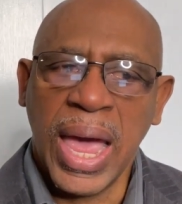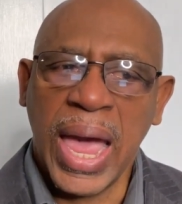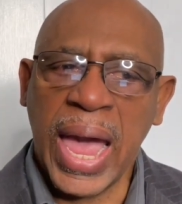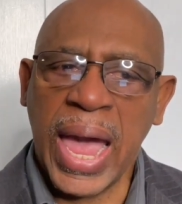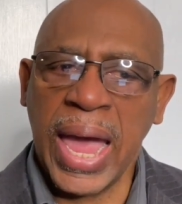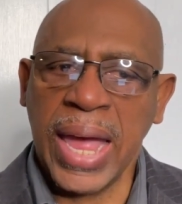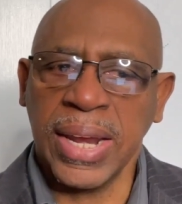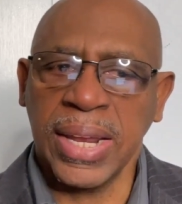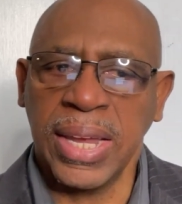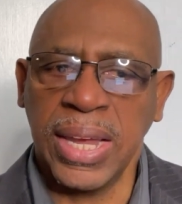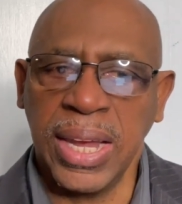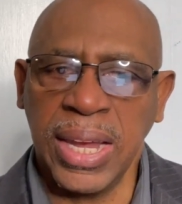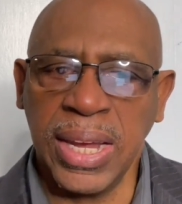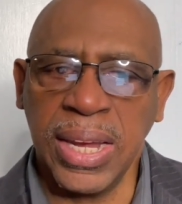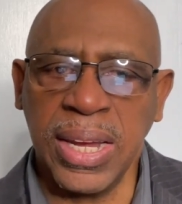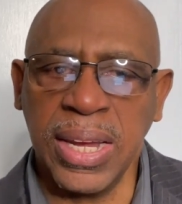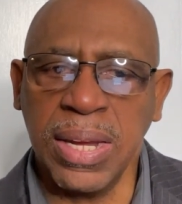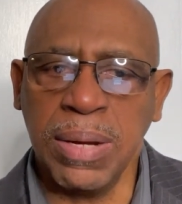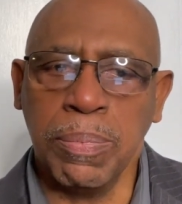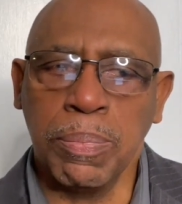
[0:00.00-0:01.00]
and
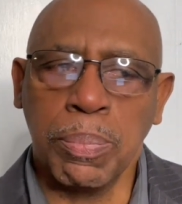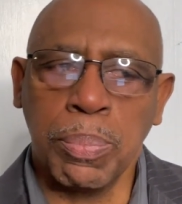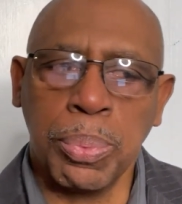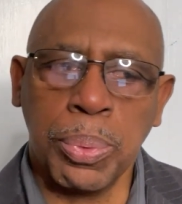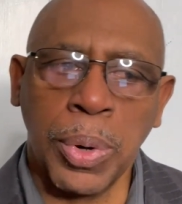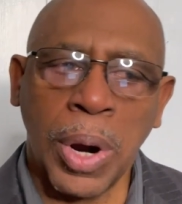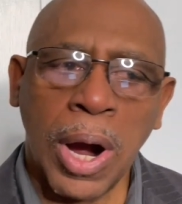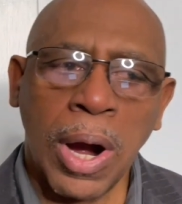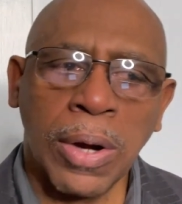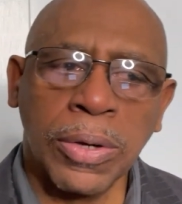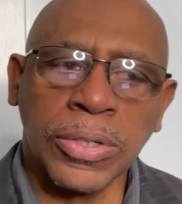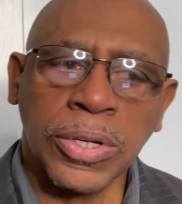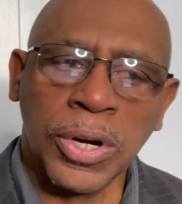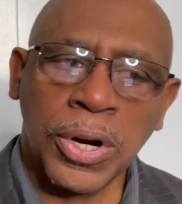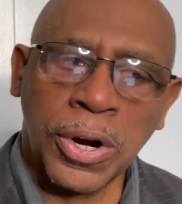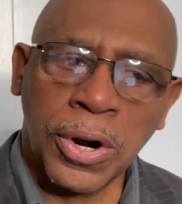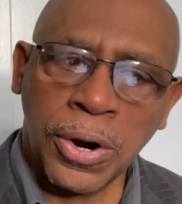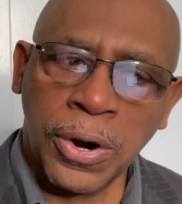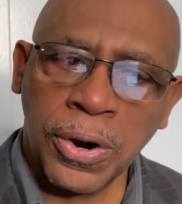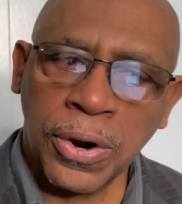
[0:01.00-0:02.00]
he brought
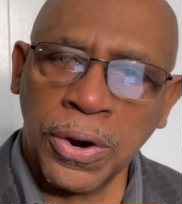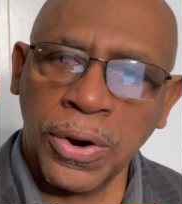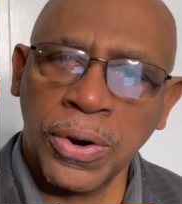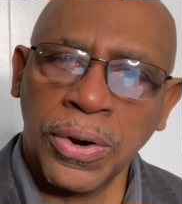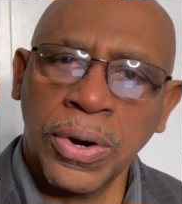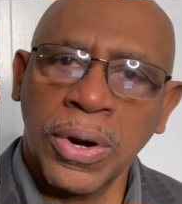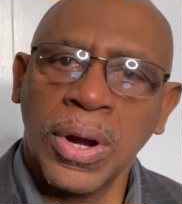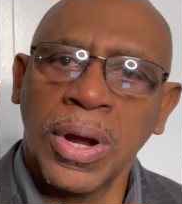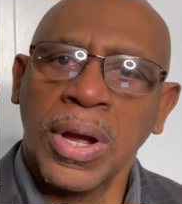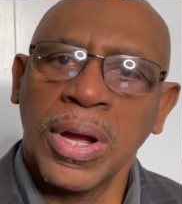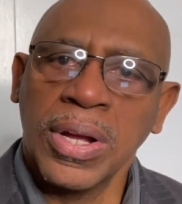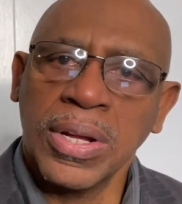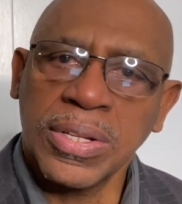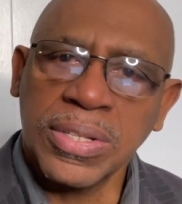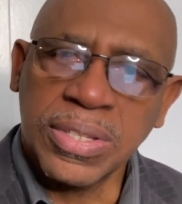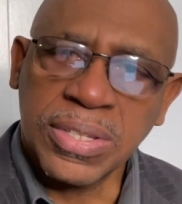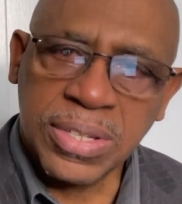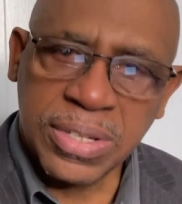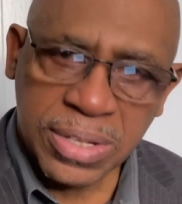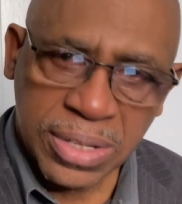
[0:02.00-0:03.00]
her
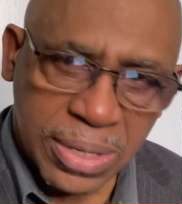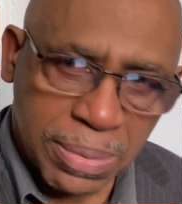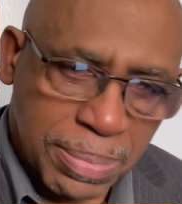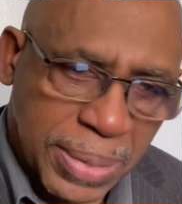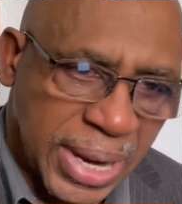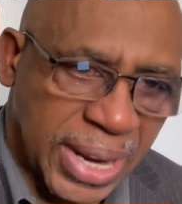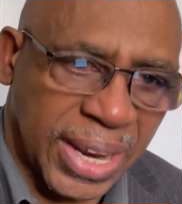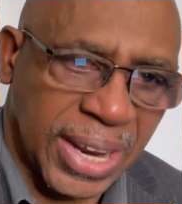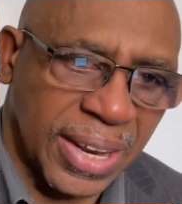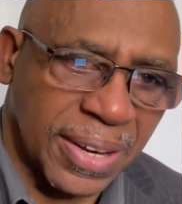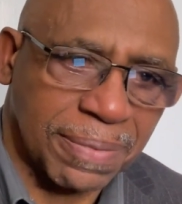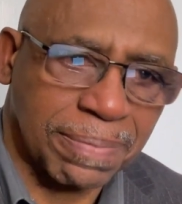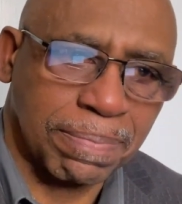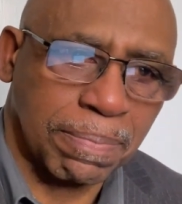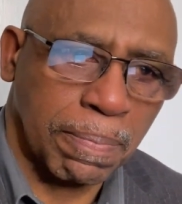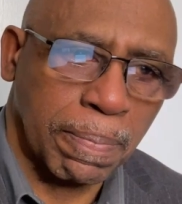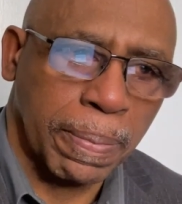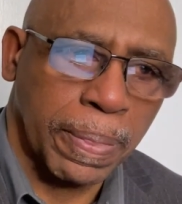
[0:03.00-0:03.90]
to the man.